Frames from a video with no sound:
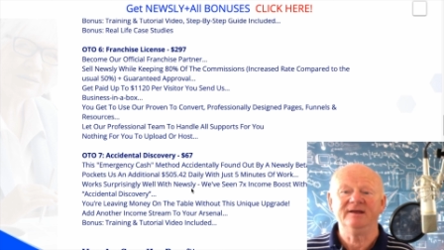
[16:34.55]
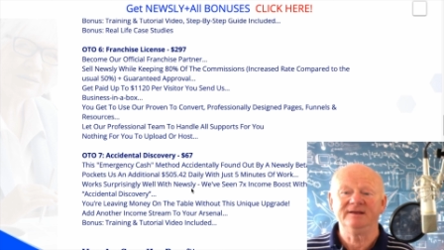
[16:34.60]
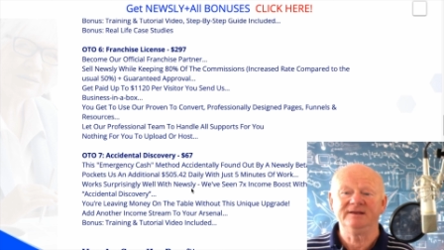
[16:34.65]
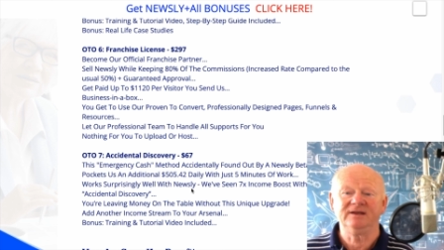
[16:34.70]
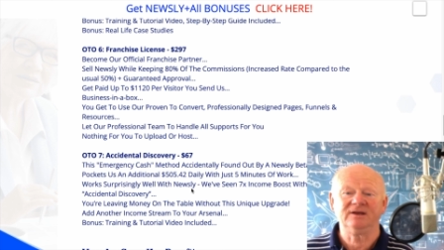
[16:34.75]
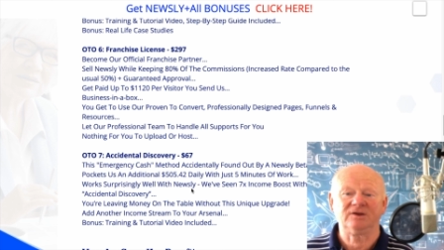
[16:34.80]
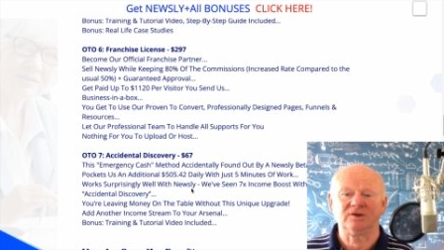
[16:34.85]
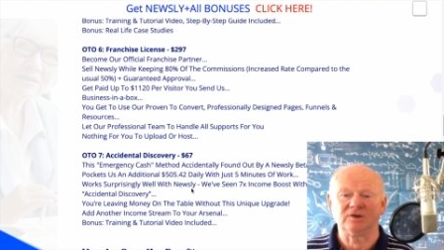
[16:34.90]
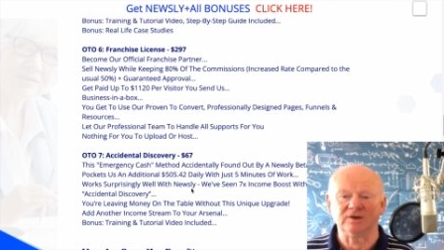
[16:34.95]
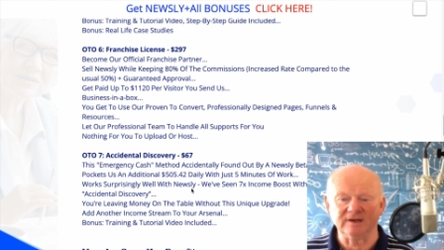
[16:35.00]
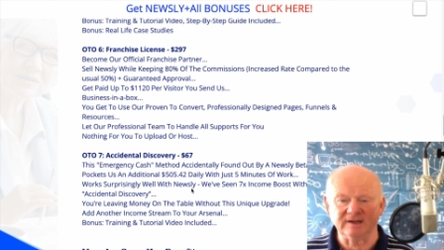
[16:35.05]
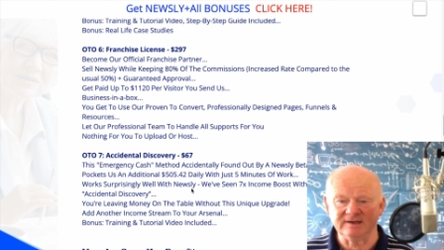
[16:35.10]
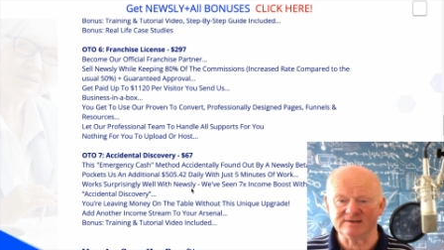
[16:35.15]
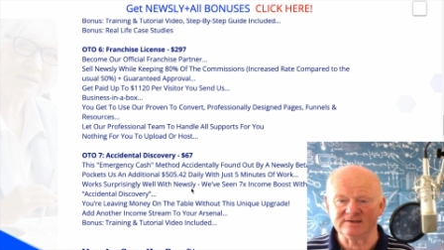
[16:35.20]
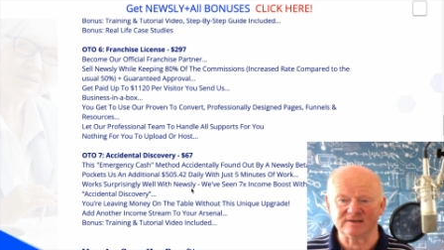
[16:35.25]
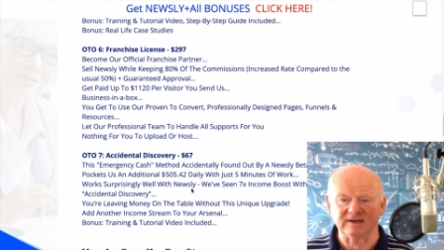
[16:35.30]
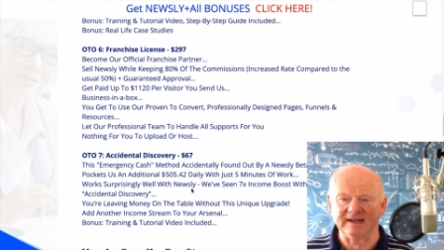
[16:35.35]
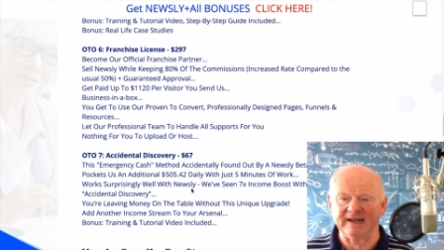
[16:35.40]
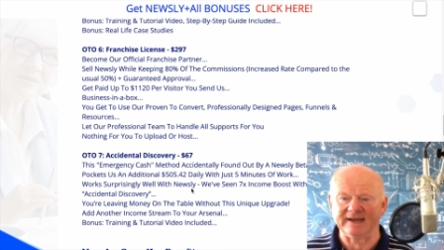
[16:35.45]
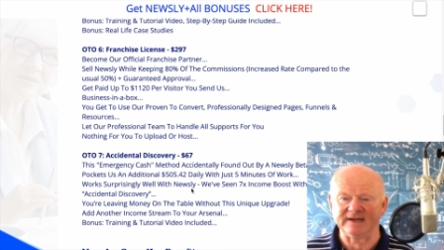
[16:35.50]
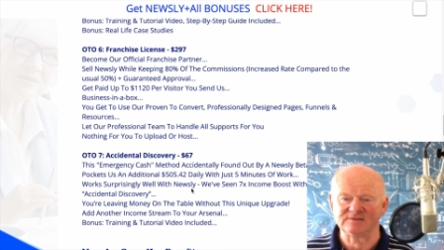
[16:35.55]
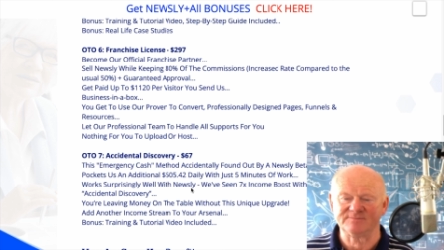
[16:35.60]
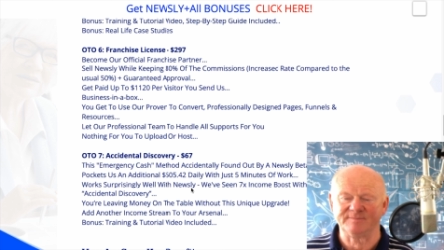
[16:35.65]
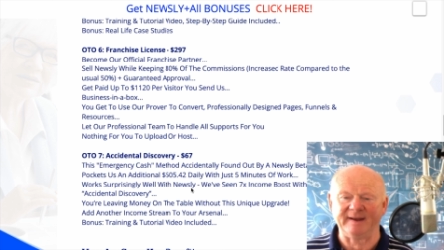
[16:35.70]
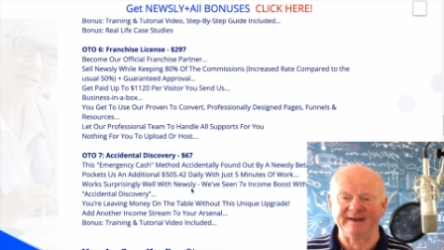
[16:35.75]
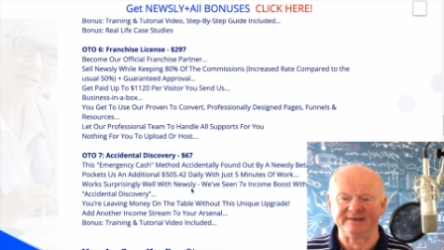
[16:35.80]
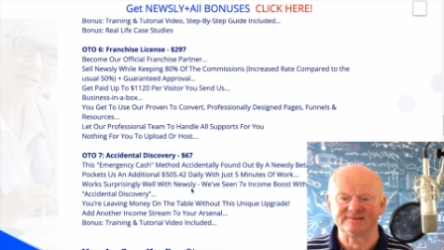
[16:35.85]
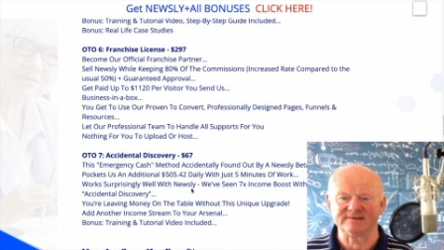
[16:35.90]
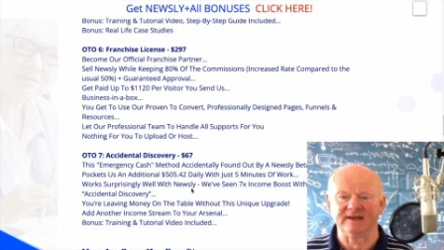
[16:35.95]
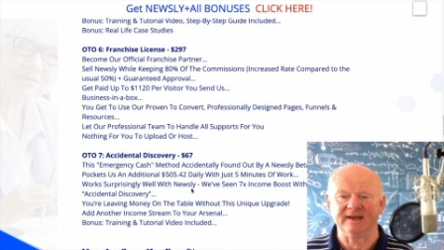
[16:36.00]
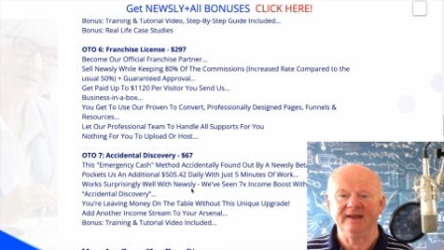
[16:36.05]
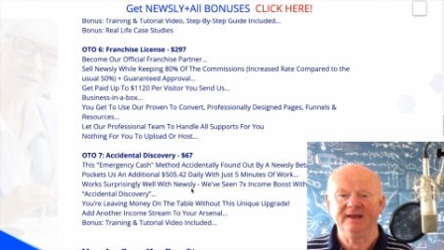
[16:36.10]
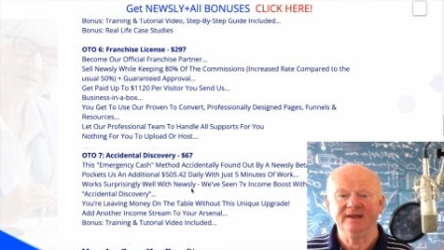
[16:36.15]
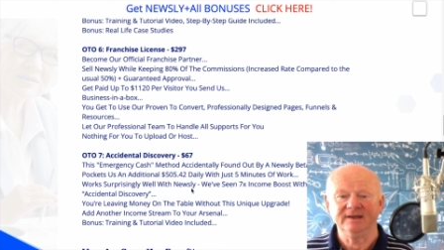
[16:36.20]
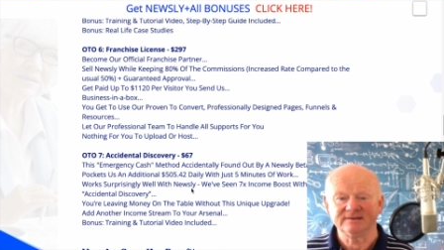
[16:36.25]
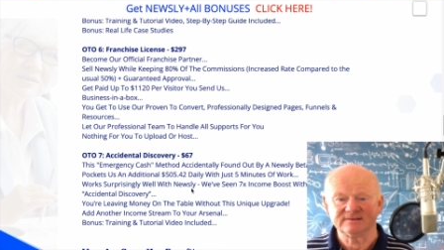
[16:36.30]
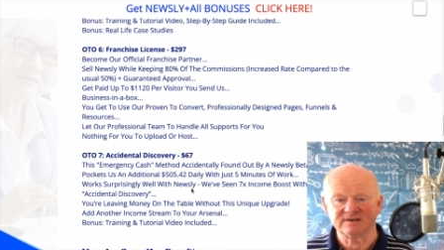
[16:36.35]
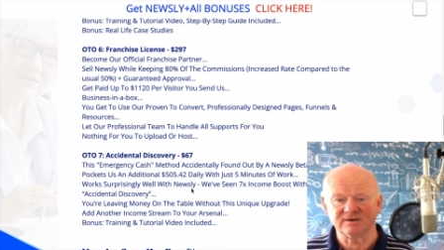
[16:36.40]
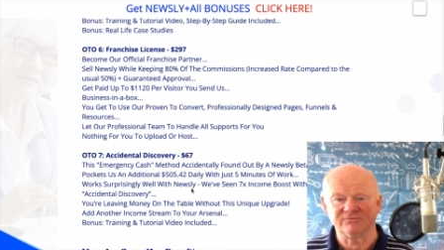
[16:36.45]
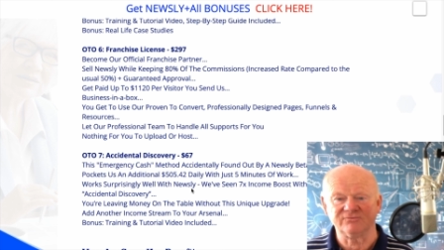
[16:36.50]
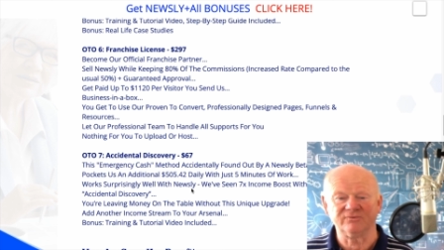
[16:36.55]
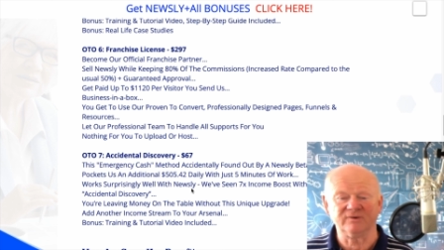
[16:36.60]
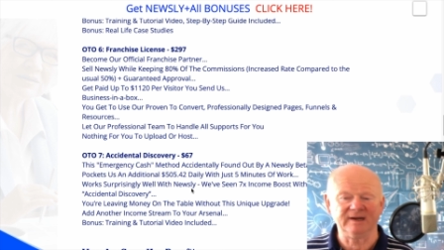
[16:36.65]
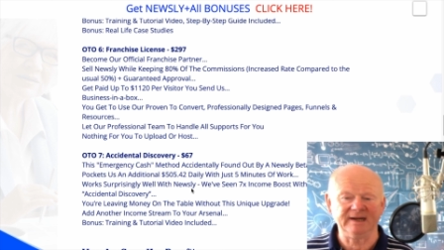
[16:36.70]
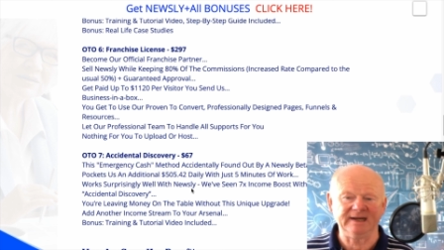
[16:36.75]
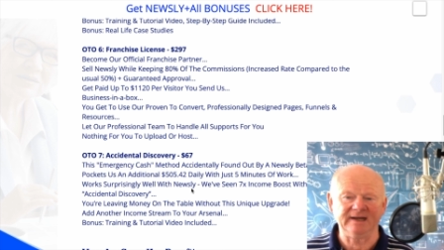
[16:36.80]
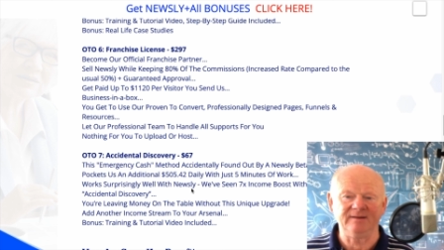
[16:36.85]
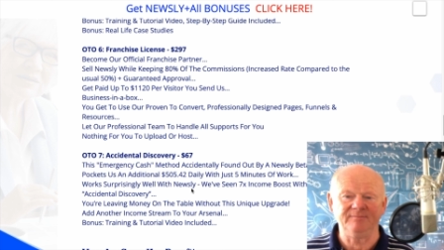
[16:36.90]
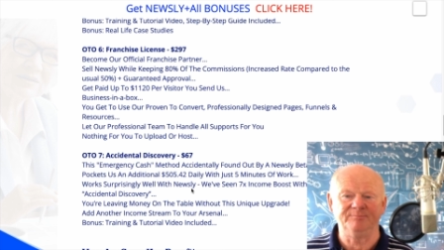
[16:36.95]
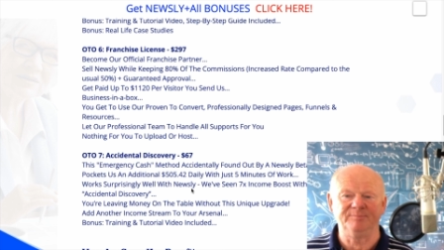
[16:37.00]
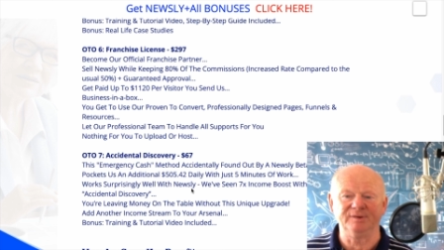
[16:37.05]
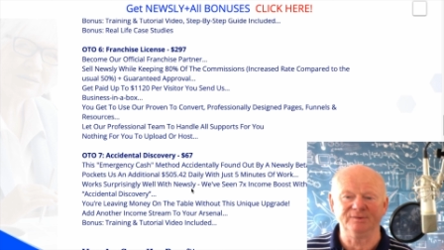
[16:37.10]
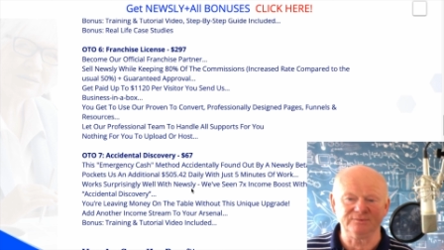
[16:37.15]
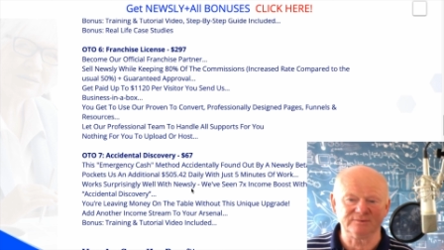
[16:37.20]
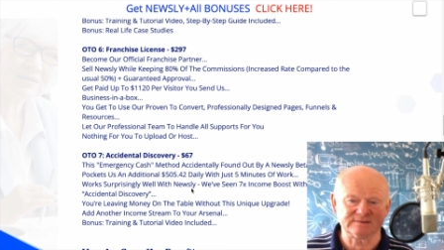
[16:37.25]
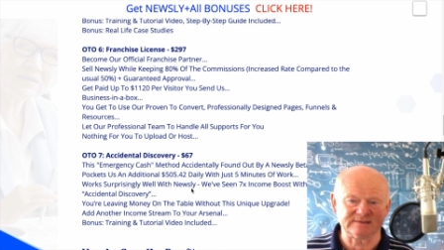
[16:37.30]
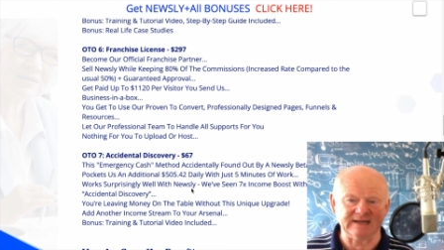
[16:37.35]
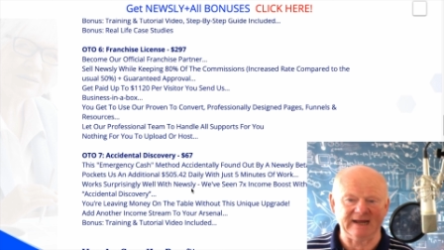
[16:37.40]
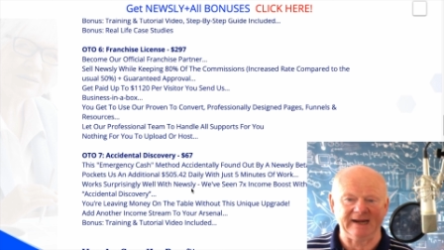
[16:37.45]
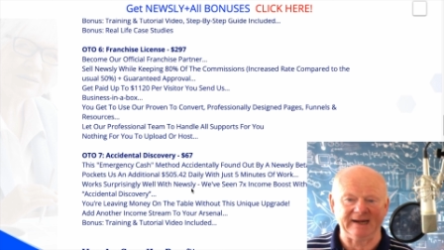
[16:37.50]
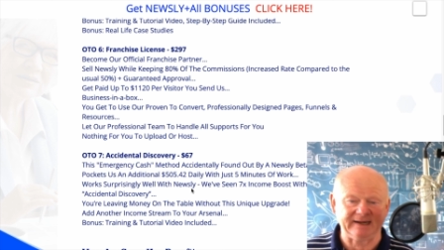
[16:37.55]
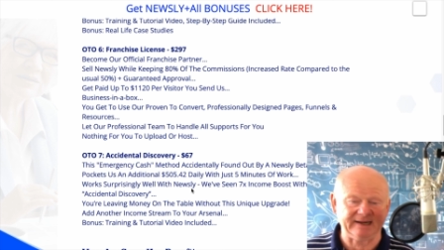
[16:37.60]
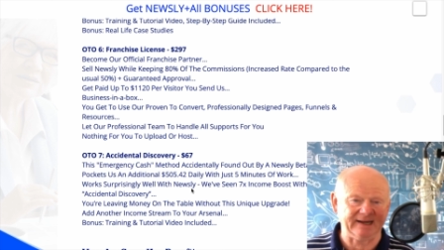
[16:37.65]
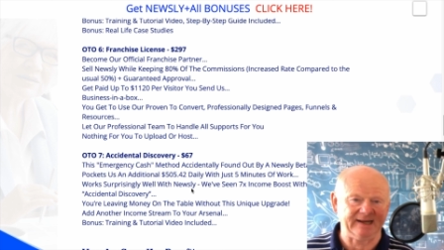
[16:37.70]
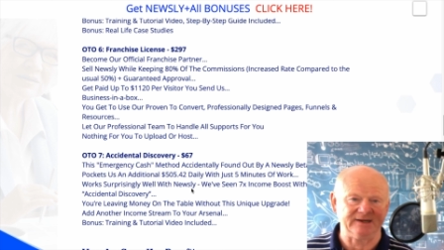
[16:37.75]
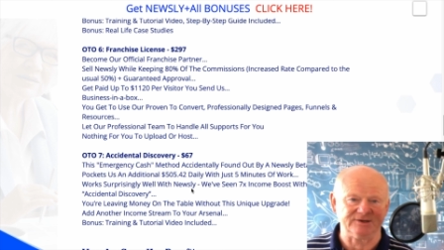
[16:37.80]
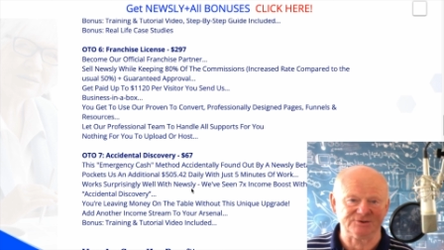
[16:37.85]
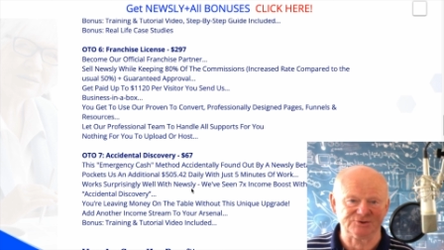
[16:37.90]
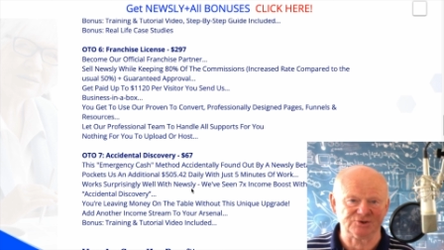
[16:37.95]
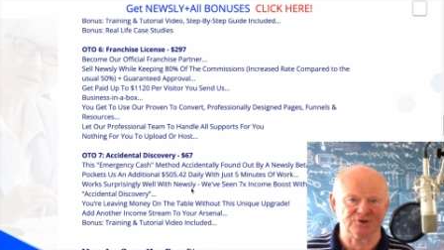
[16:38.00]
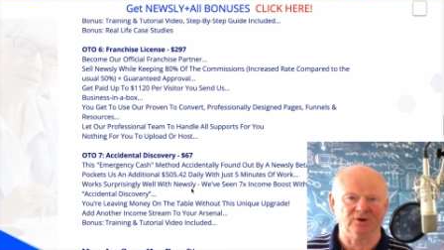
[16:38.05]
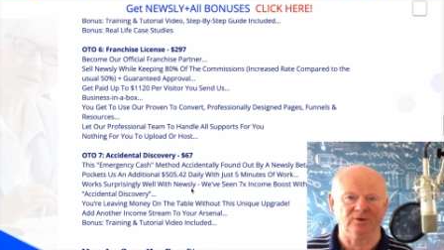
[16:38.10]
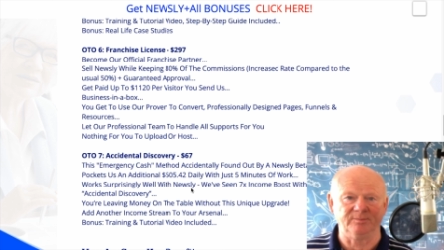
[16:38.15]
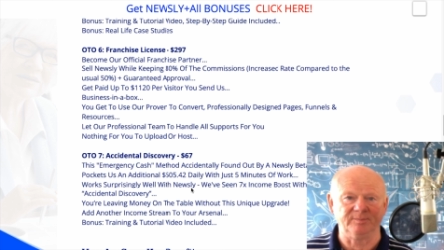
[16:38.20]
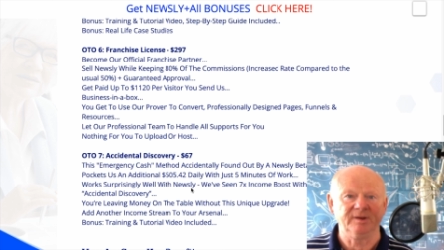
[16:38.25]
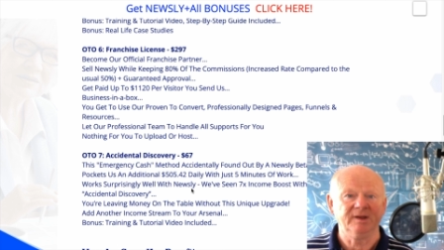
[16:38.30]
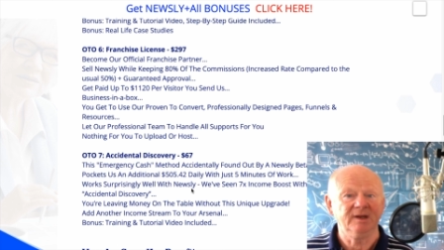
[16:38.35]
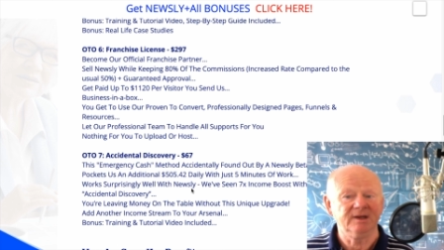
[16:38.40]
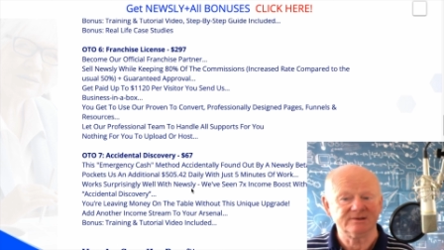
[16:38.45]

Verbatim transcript: you can easily expect it to really boost that cash up.